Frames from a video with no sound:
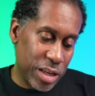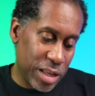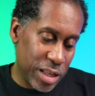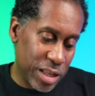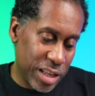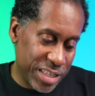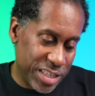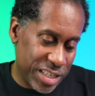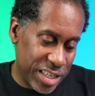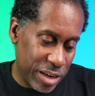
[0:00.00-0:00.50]

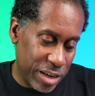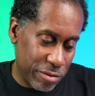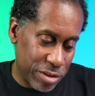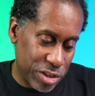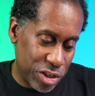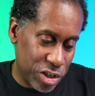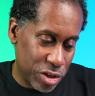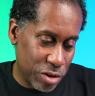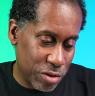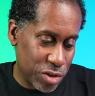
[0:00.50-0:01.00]
let's see what
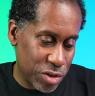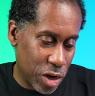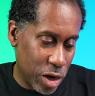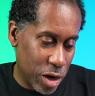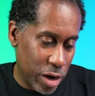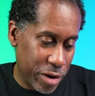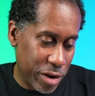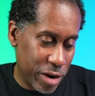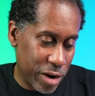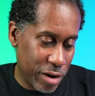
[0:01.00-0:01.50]
shows
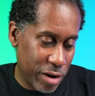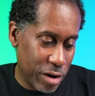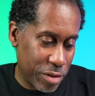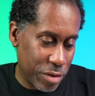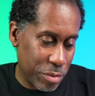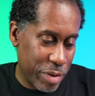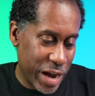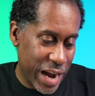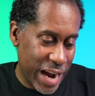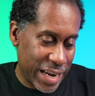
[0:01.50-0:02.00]
on here on
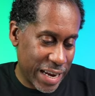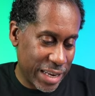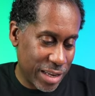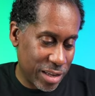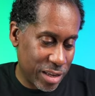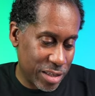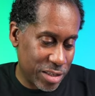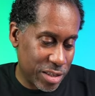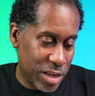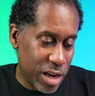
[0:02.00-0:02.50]
the packing
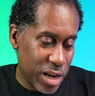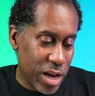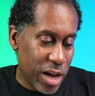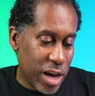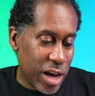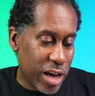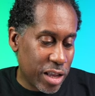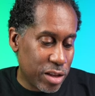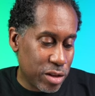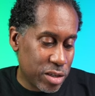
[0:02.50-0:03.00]
list.
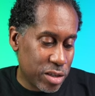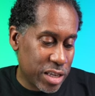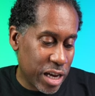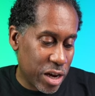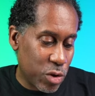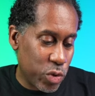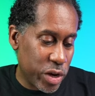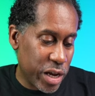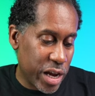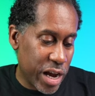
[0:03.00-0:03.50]
It looks
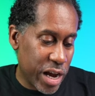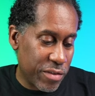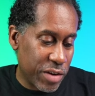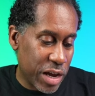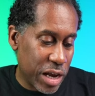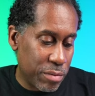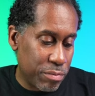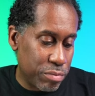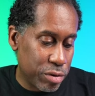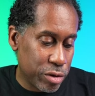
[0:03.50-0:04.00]
like we have
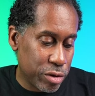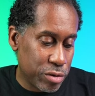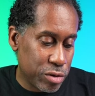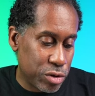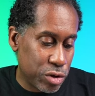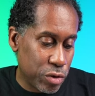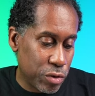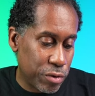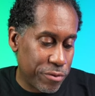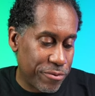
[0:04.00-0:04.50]
a
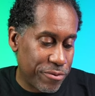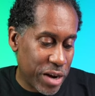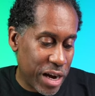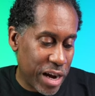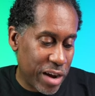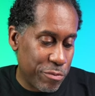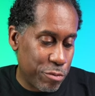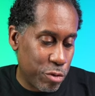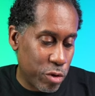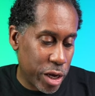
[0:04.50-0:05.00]
Bluetooth
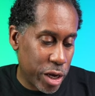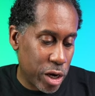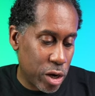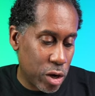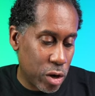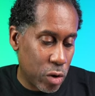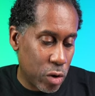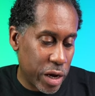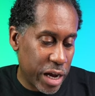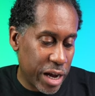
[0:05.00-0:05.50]
5.0
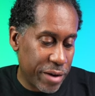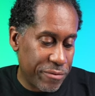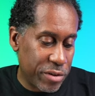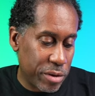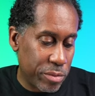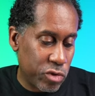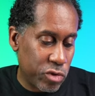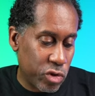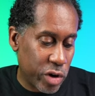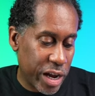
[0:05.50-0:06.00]

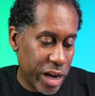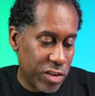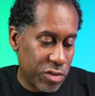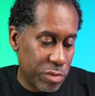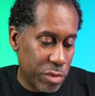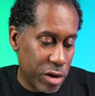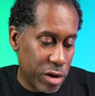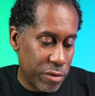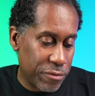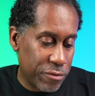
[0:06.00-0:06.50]
FM
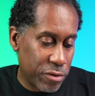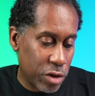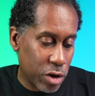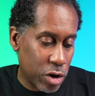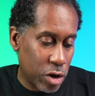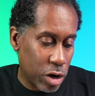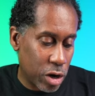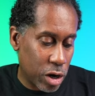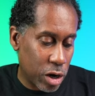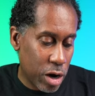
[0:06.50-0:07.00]
transmitter for the
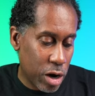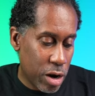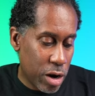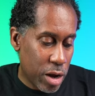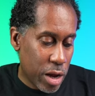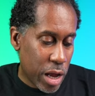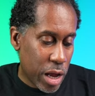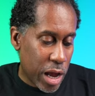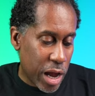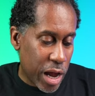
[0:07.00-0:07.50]
car.
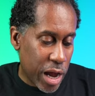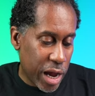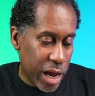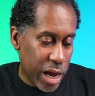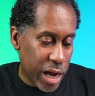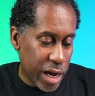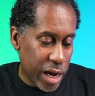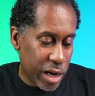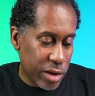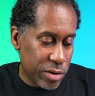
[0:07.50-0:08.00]

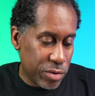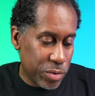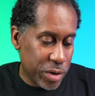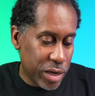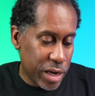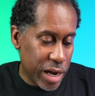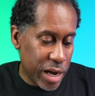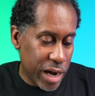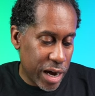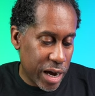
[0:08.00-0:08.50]
And
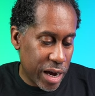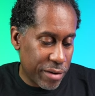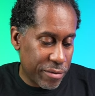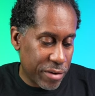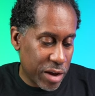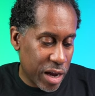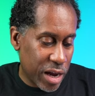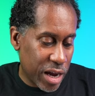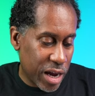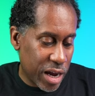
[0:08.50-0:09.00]
we
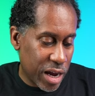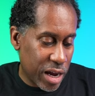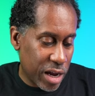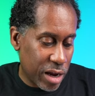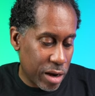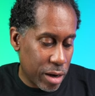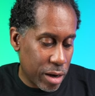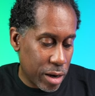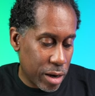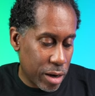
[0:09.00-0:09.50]
have
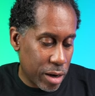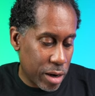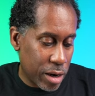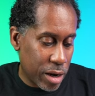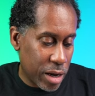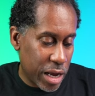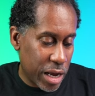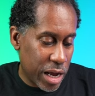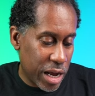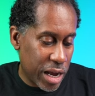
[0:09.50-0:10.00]
a, uh,
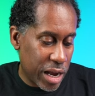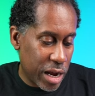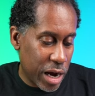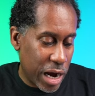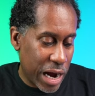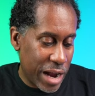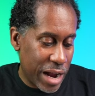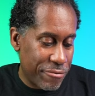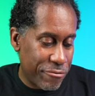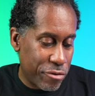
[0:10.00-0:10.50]
a
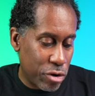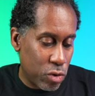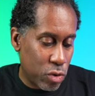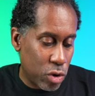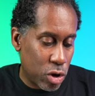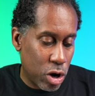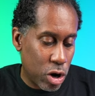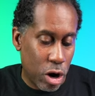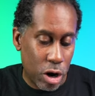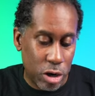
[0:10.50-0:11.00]

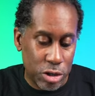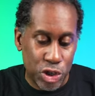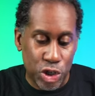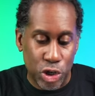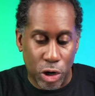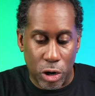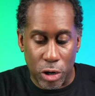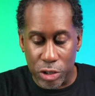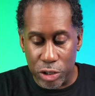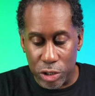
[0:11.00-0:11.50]
iPhone car
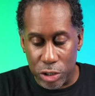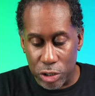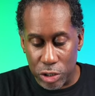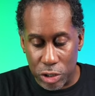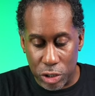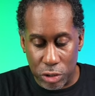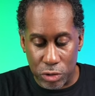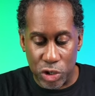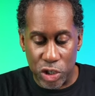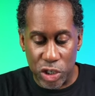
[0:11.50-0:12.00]
charger.
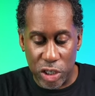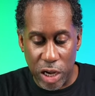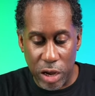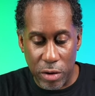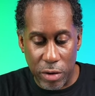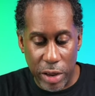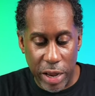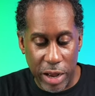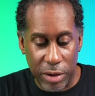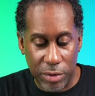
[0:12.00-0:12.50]
So
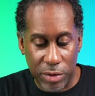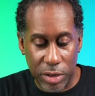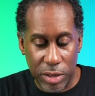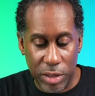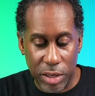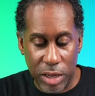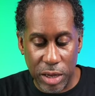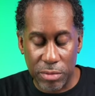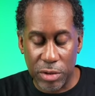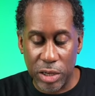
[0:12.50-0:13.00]
shout out to
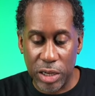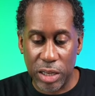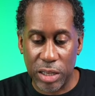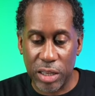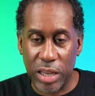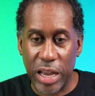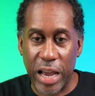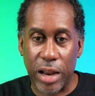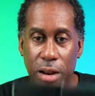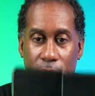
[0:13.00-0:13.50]
them. Look
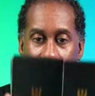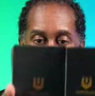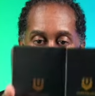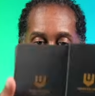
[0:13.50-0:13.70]
at that. All